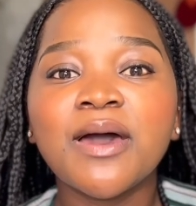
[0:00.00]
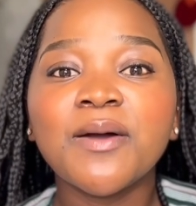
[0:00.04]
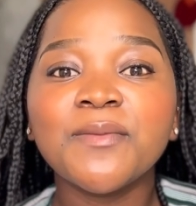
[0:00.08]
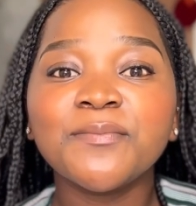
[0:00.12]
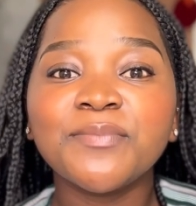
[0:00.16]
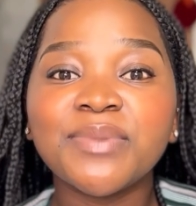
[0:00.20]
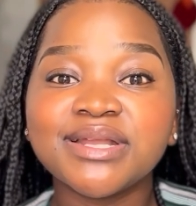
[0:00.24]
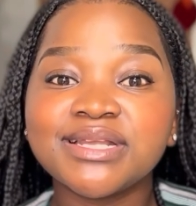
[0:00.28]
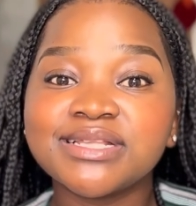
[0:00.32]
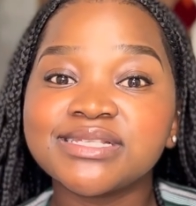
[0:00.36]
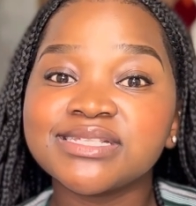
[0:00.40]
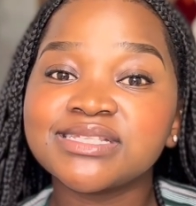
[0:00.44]

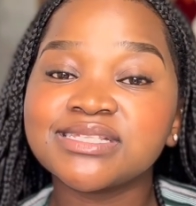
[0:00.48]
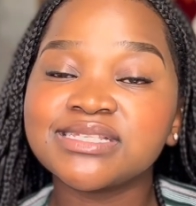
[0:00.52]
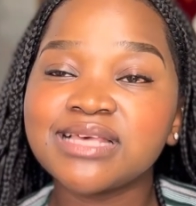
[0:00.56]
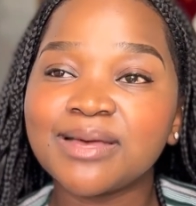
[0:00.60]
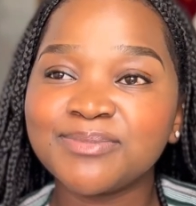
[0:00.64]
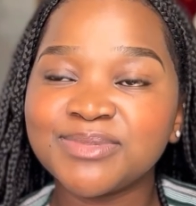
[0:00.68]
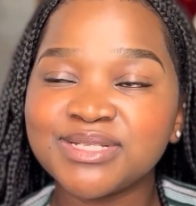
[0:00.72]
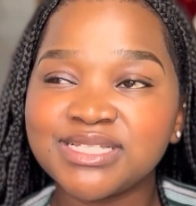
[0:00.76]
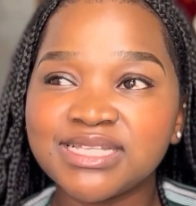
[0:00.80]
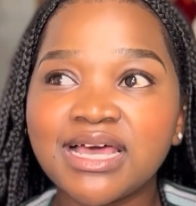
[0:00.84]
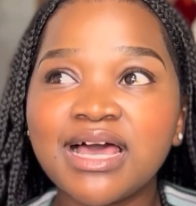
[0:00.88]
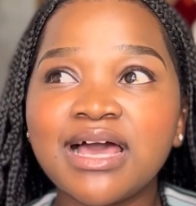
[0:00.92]
but
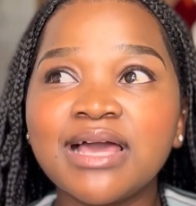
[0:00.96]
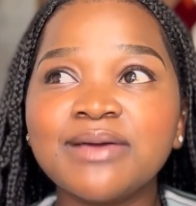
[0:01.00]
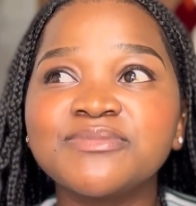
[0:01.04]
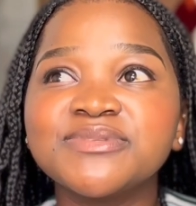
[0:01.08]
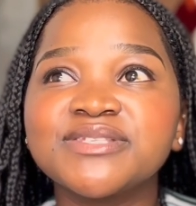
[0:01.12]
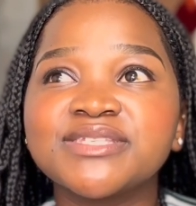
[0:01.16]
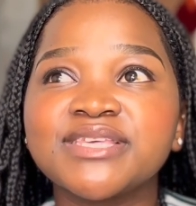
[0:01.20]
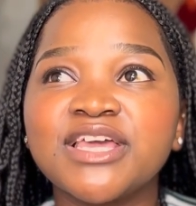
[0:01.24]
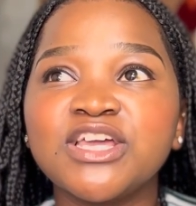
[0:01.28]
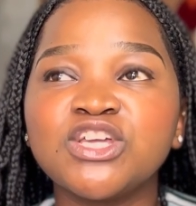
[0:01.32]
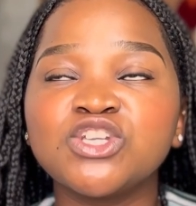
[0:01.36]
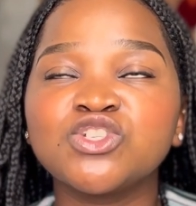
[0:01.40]

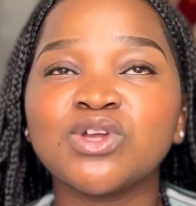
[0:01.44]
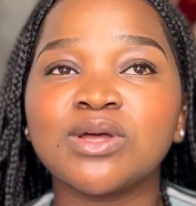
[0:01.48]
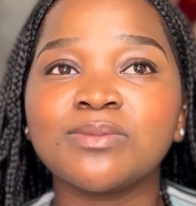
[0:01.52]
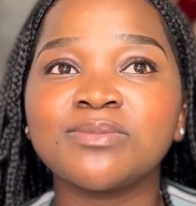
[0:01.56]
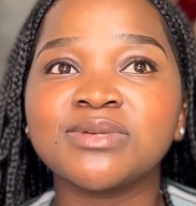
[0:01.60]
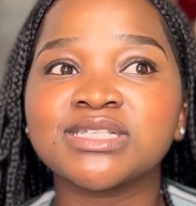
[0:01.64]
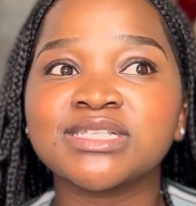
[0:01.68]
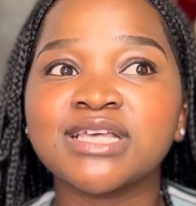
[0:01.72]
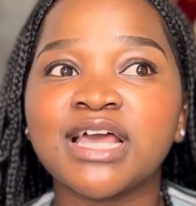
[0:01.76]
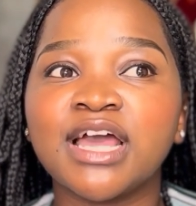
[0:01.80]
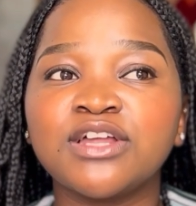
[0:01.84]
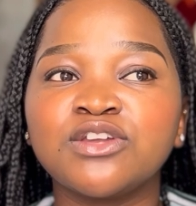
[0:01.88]
sometimes
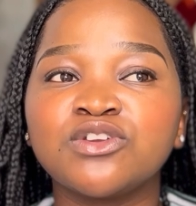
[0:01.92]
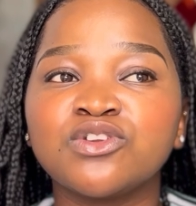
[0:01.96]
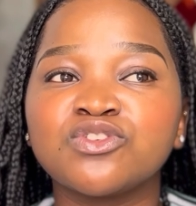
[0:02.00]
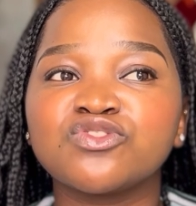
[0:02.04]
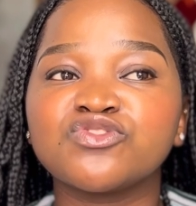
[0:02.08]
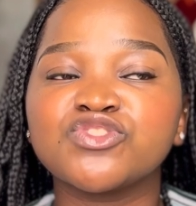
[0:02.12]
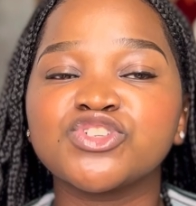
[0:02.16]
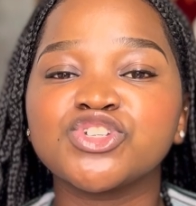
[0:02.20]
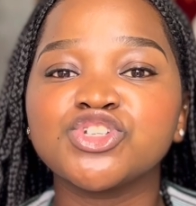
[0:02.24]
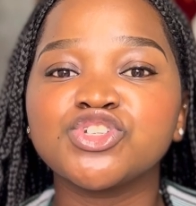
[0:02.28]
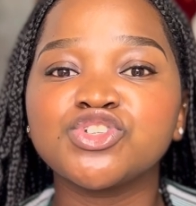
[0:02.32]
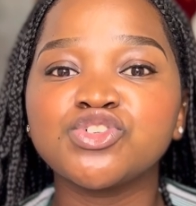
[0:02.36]
K-dramas kind
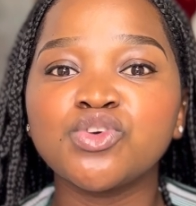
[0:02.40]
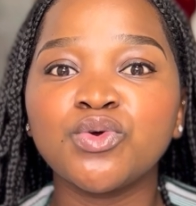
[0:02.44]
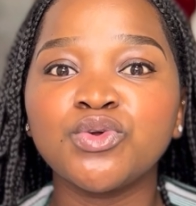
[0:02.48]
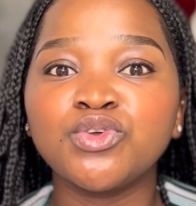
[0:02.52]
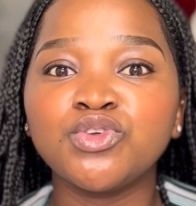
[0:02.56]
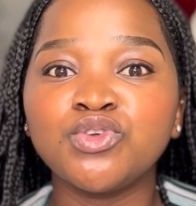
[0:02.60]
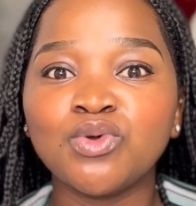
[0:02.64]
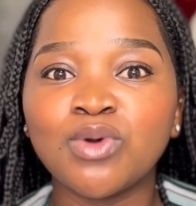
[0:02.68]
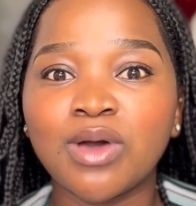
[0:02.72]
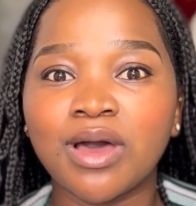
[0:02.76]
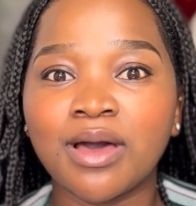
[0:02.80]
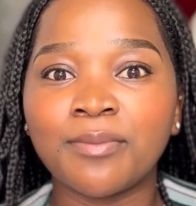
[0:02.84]
of show
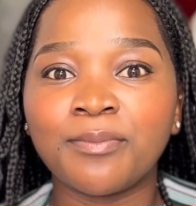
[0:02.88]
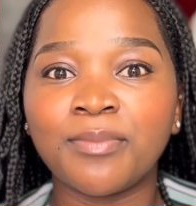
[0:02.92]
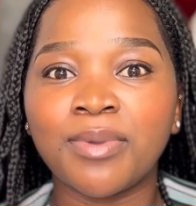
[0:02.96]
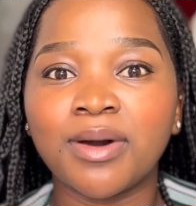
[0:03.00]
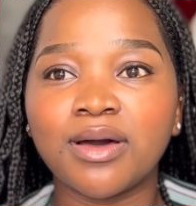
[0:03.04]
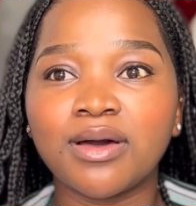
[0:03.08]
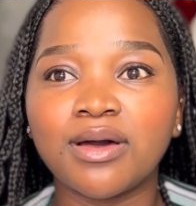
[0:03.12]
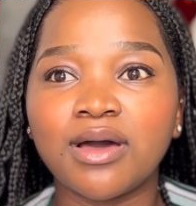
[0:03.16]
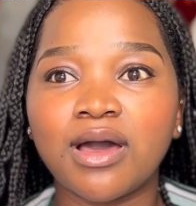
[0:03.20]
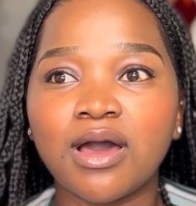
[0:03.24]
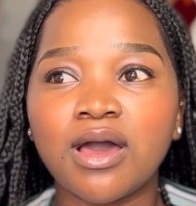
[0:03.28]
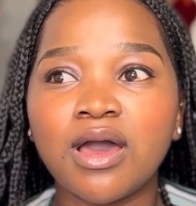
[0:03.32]
you
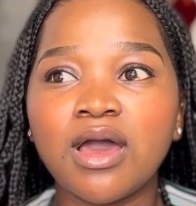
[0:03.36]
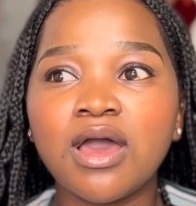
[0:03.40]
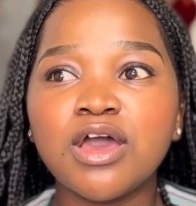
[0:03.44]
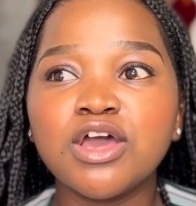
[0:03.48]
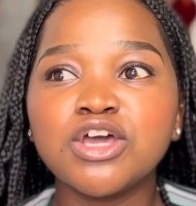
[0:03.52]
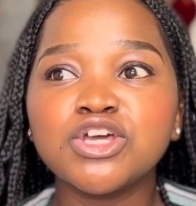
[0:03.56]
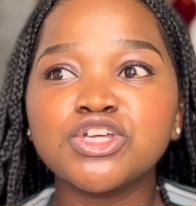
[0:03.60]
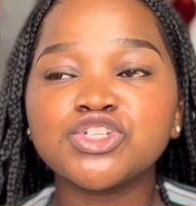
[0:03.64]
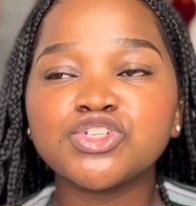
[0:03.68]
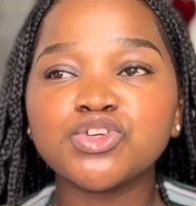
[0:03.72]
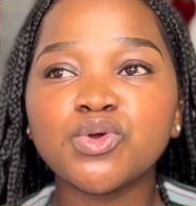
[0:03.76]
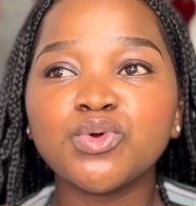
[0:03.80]

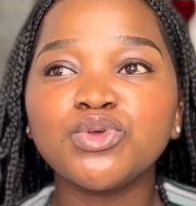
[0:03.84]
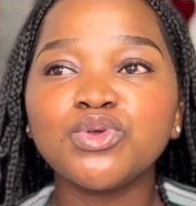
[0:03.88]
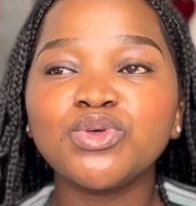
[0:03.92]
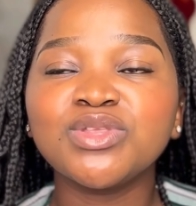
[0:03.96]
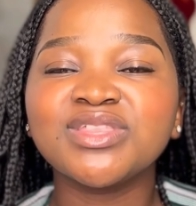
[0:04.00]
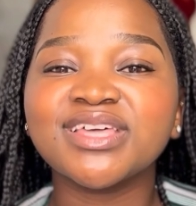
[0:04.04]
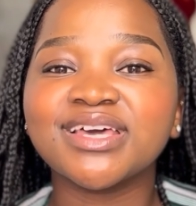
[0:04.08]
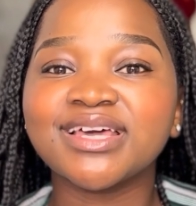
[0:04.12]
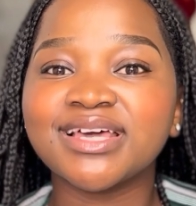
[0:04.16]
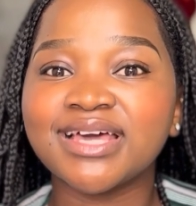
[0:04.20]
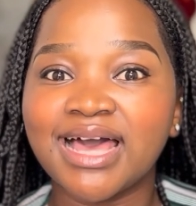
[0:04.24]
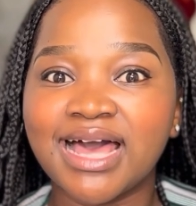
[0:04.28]

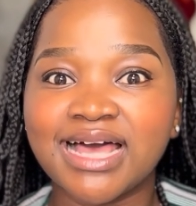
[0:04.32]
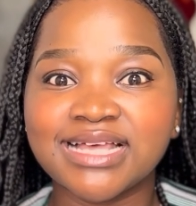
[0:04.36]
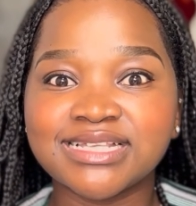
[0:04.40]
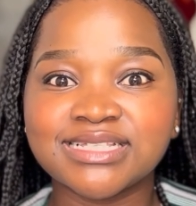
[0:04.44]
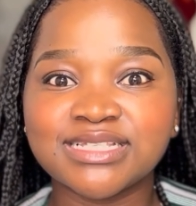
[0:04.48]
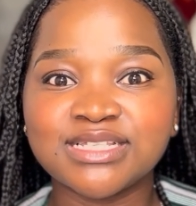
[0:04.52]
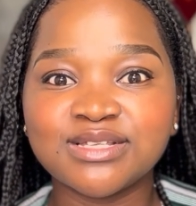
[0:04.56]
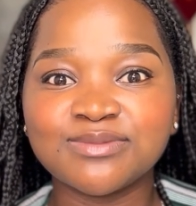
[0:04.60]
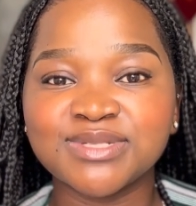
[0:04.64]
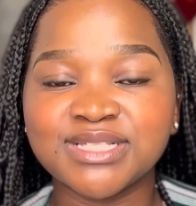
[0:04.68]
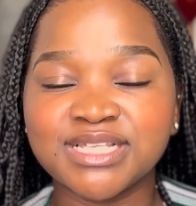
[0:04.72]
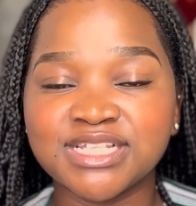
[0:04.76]
the
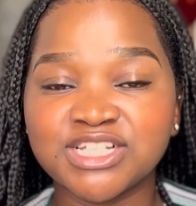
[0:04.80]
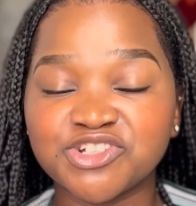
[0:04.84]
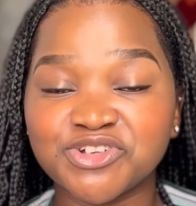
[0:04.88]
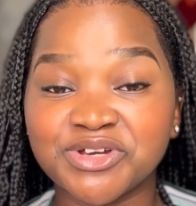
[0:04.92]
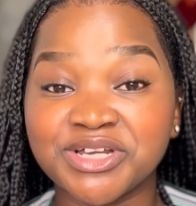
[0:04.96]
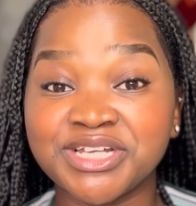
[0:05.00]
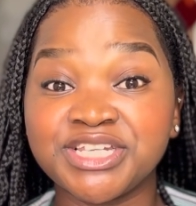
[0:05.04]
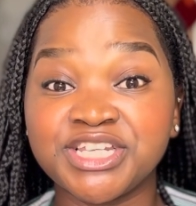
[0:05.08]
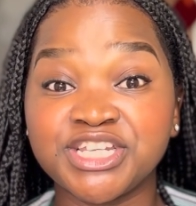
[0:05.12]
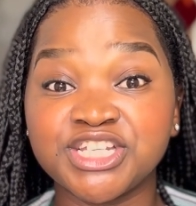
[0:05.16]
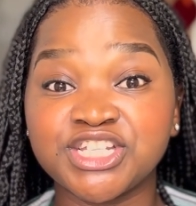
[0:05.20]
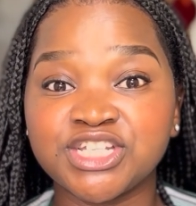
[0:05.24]
customs and
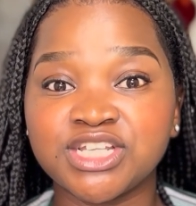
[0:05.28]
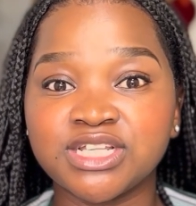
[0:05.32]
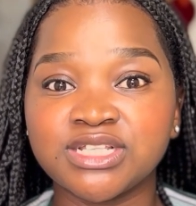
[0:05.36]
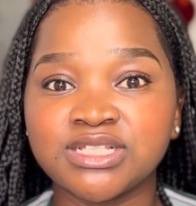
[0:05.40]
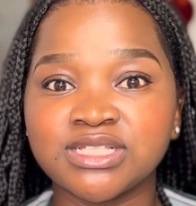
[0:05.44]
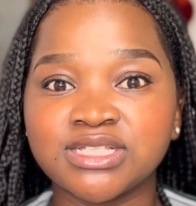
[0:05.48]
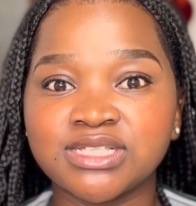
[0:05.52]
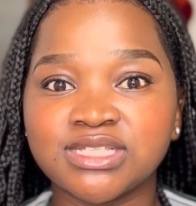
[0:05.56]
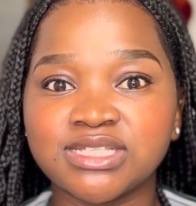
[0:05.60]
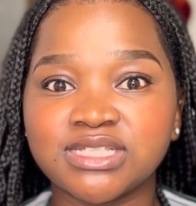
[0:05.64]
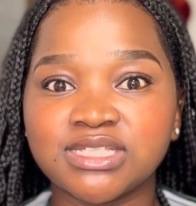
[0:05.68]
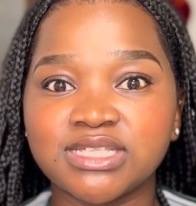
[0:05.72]

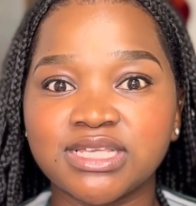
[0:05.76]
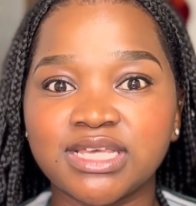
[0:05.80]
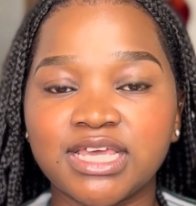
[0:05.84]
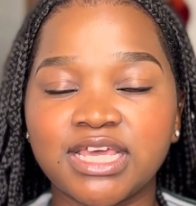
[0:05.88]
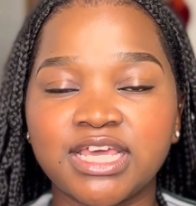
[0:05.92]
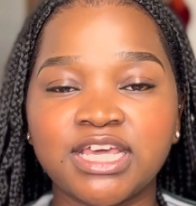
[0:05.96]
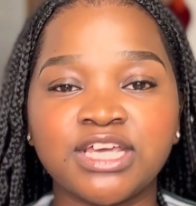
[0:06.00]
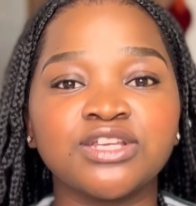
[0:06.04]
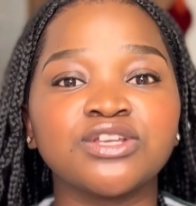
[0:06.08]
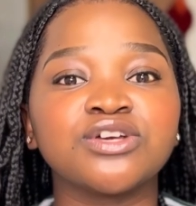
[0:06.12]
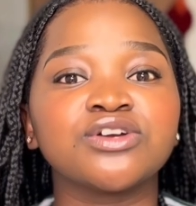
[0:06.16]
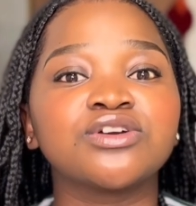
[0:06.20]
traditions
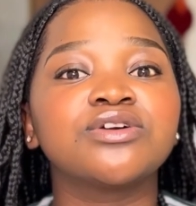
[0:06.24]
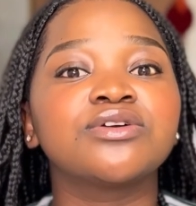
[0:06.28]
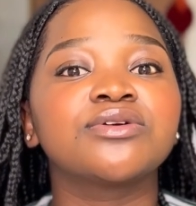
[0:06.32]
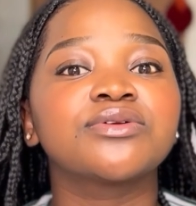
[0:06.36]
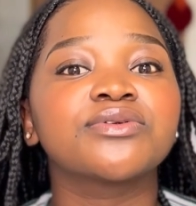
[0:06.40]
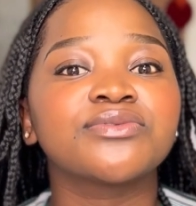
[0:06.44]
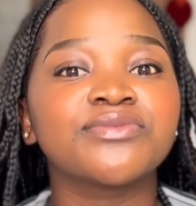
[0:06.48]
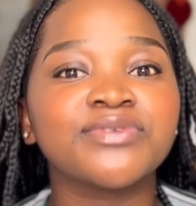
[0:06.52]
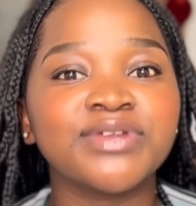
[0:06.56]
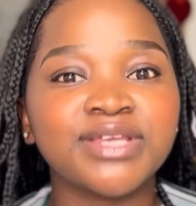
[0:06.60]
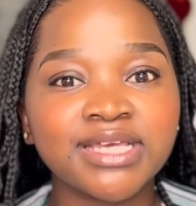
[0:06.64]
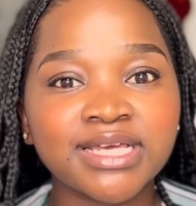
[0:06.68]
in
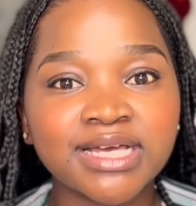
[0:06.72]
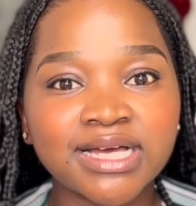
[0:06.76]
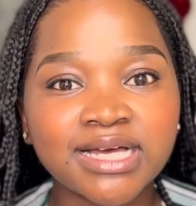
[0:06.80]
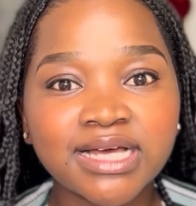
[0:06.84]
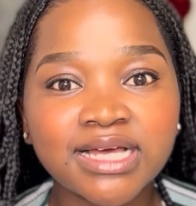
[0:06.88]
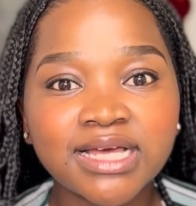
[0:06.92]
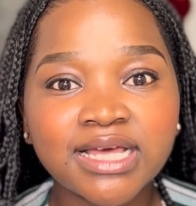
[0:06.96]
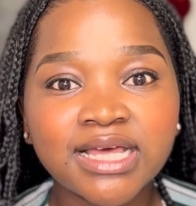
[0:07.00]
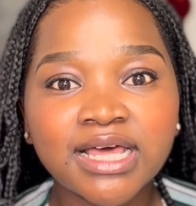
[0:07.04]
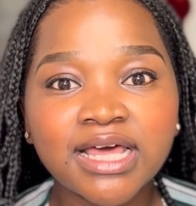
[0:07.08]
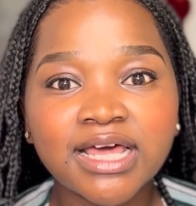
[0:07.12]
Korea